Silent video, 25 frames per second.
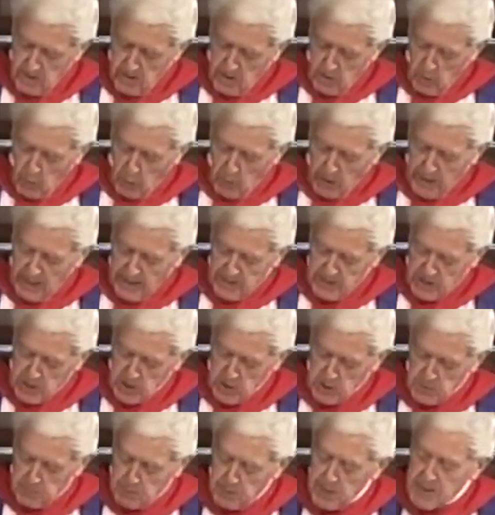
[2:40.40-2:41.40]
We are to
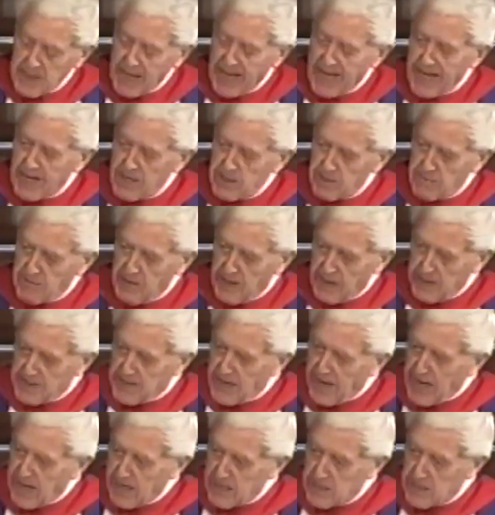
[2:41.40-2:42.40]
spin out of our dark